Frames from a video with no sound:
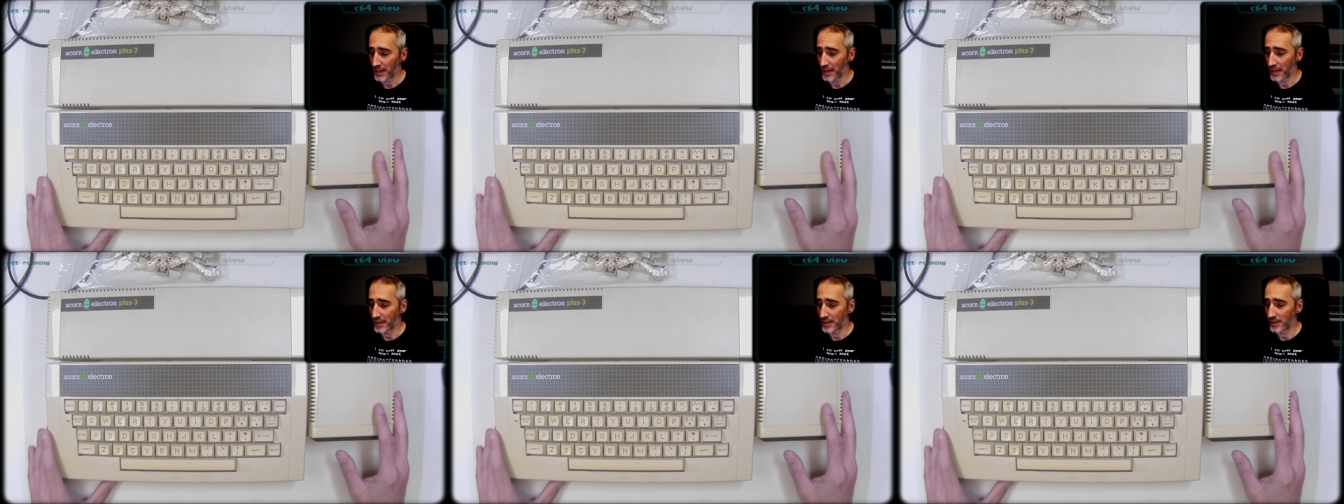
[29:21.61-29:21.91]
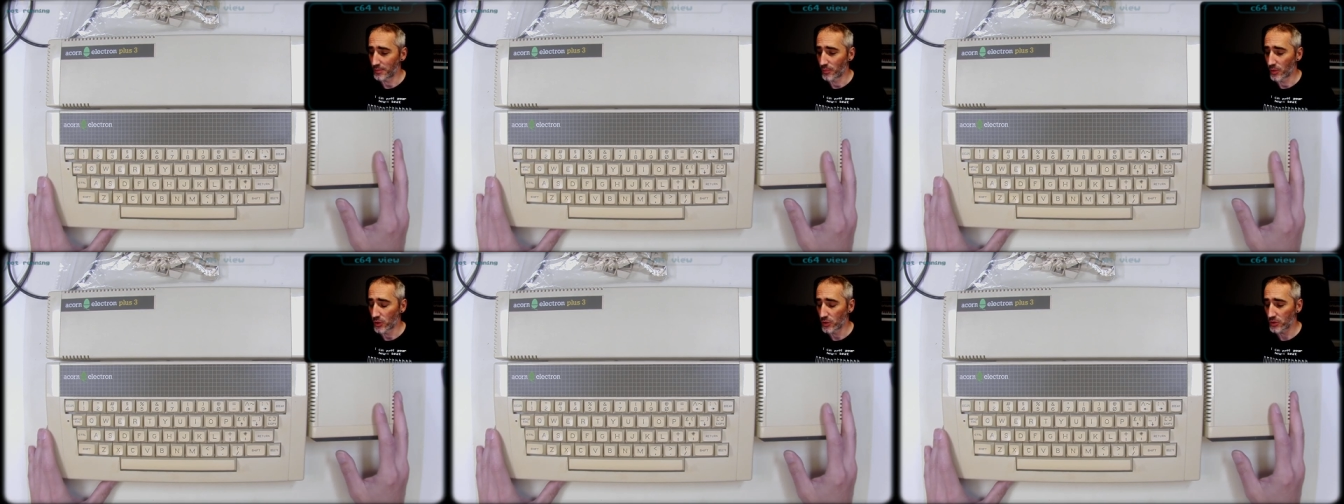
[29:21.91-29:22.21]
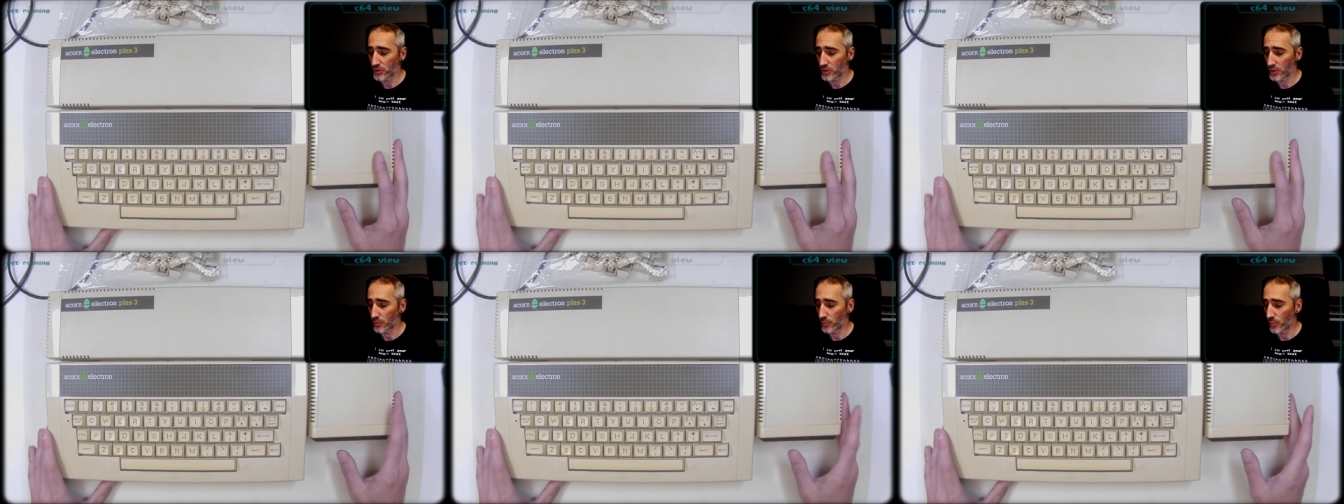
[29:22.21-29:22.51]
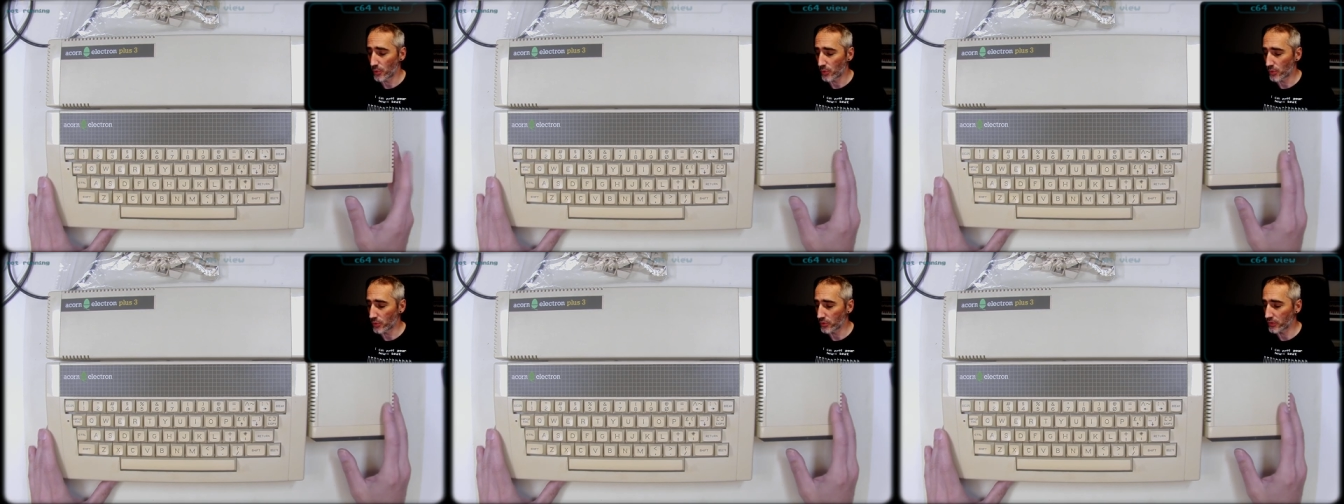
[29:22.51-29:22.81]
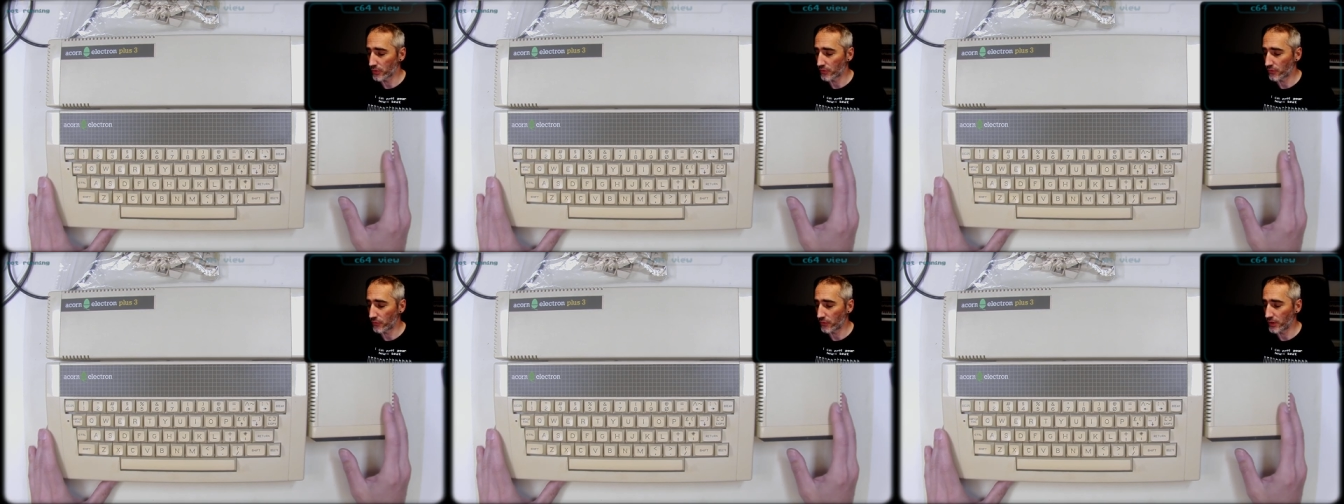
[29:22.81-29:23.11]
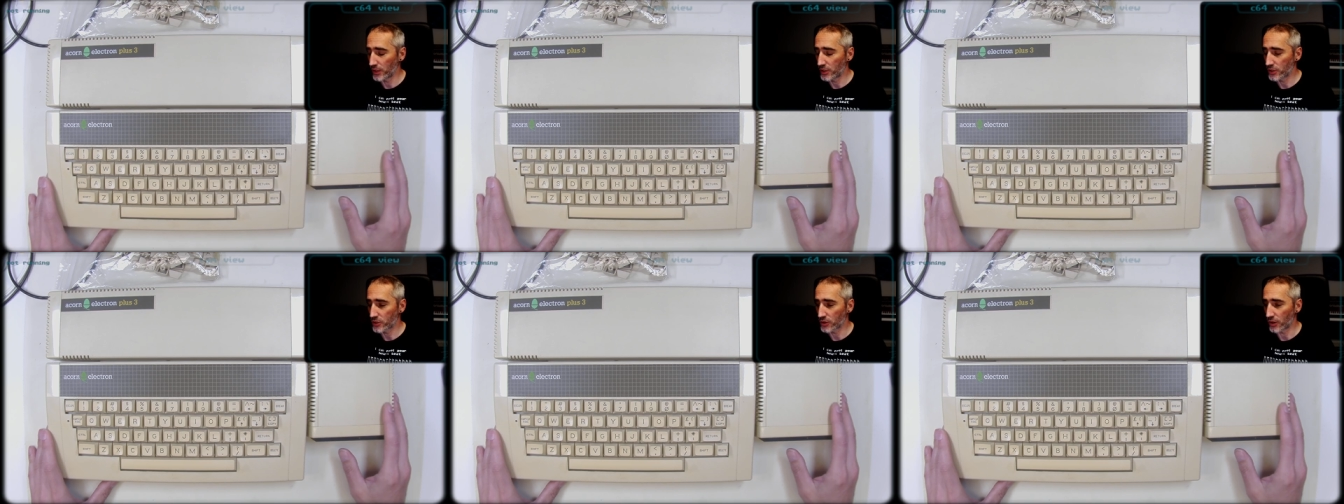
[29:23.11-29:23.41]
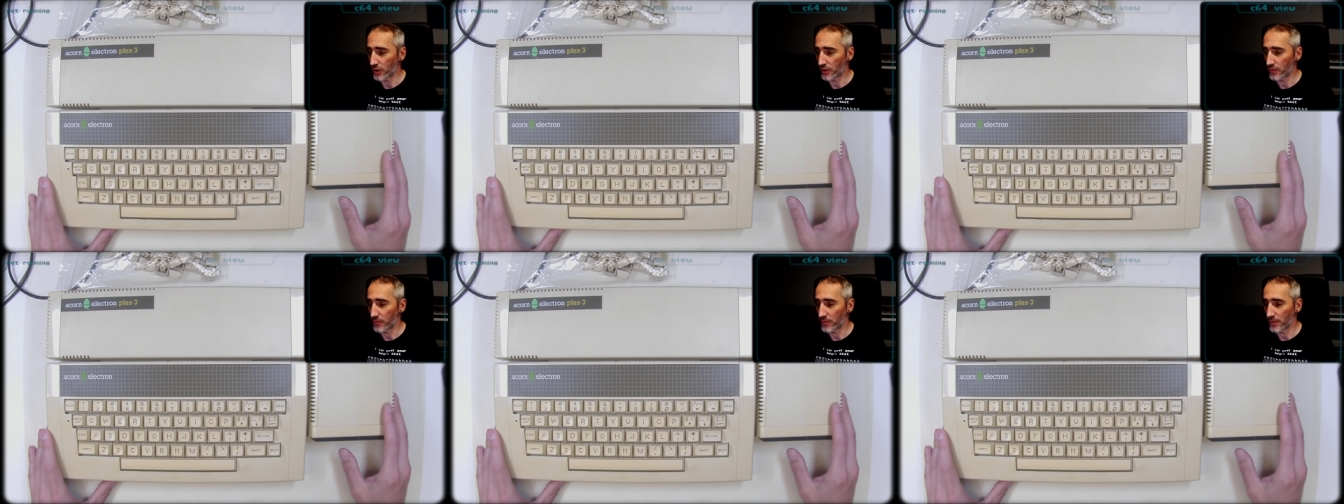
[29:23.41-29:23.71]
And the most important feature
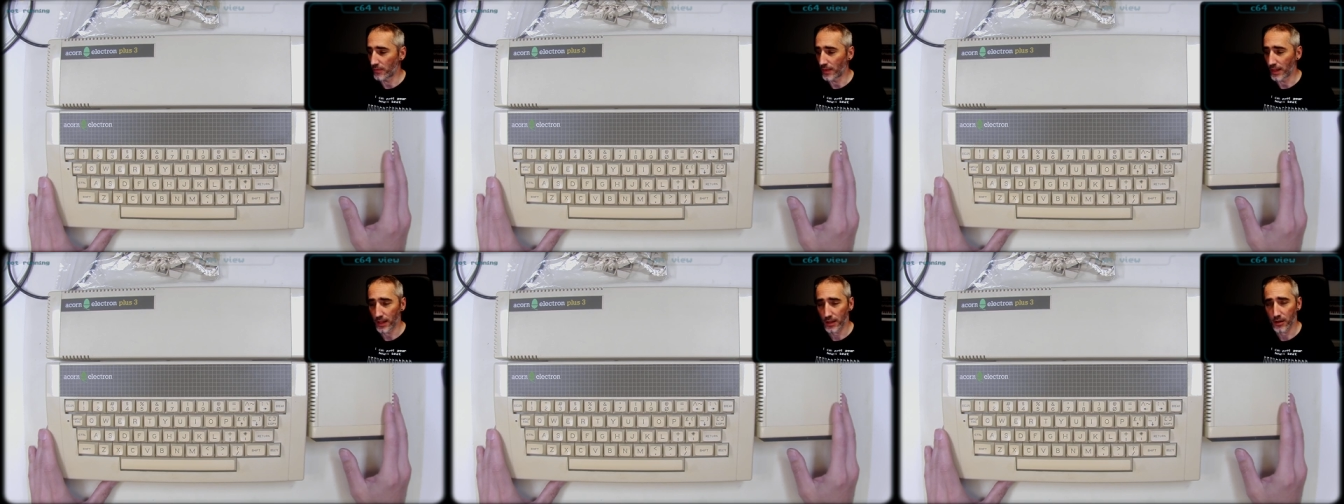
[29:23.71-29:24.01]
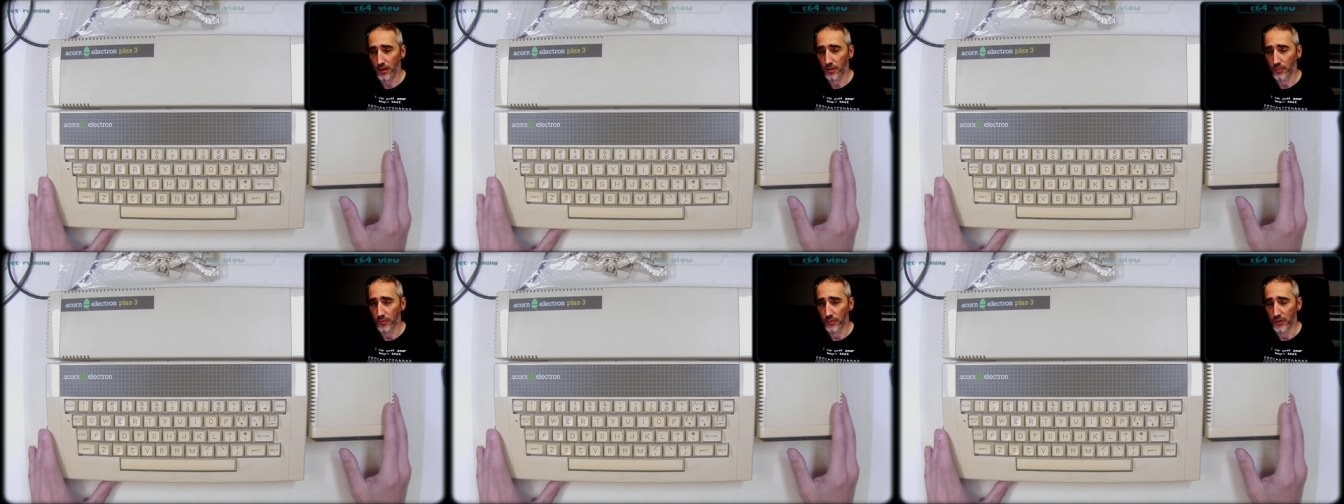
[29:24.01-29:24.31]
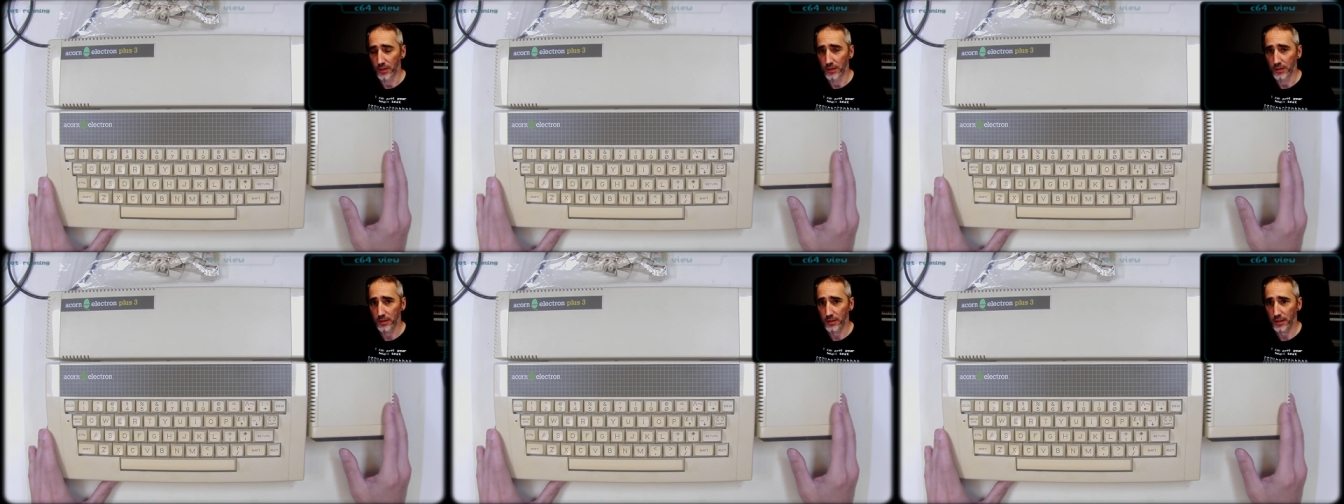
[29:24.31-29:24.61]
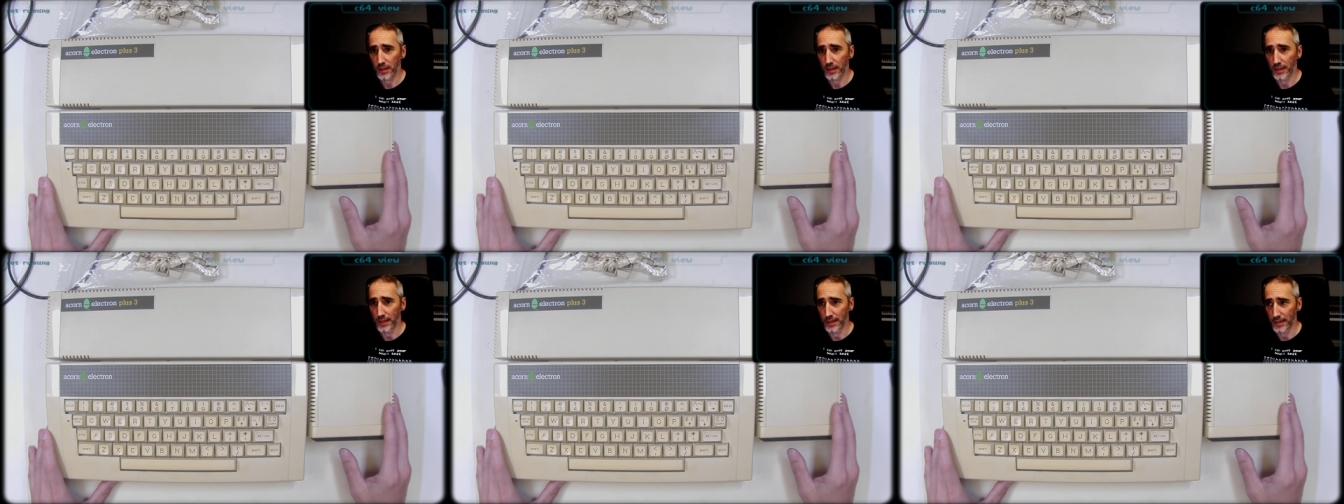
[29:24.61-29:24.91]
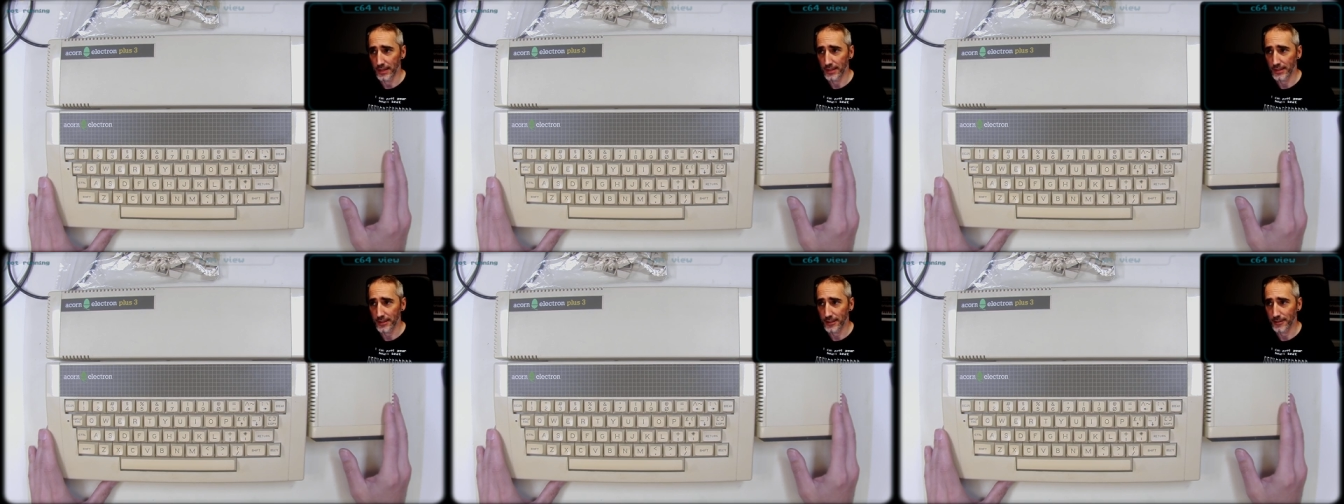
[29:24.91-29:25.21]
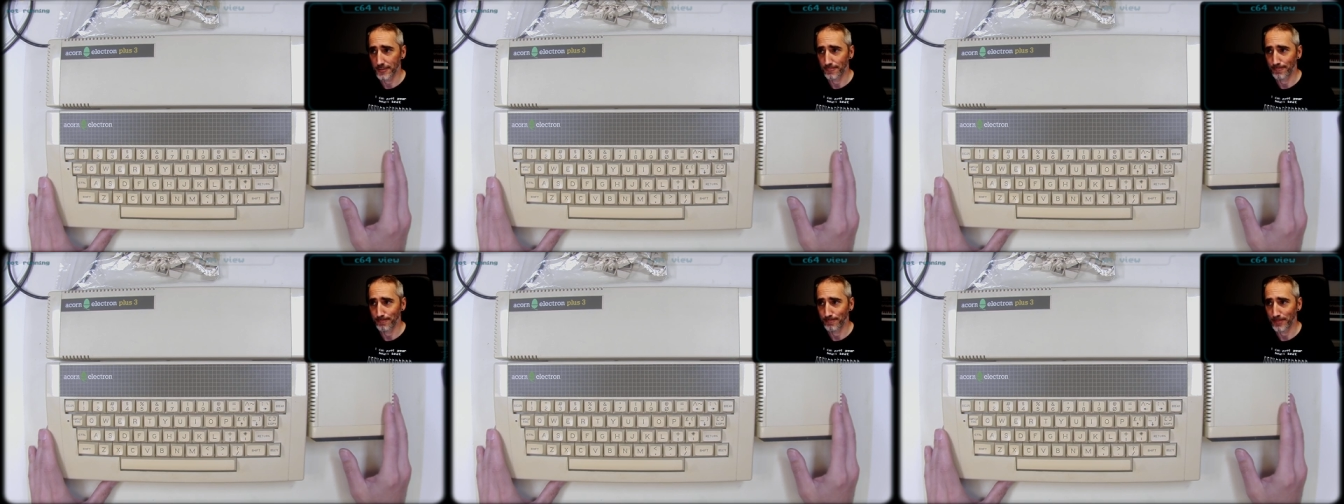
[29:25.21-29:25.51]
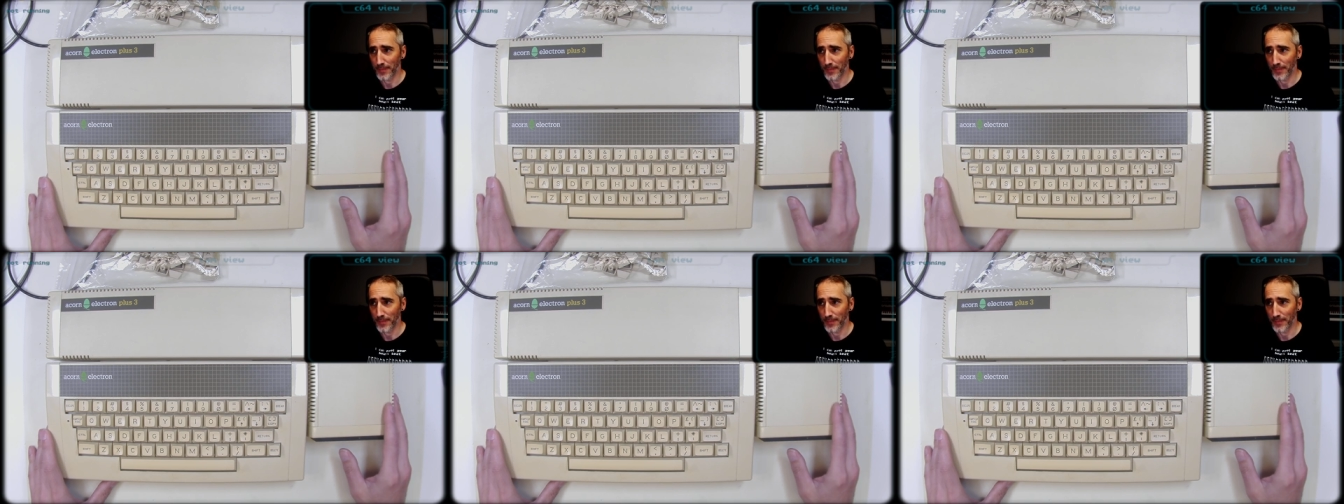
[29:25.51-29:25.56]
of the Welcome disk is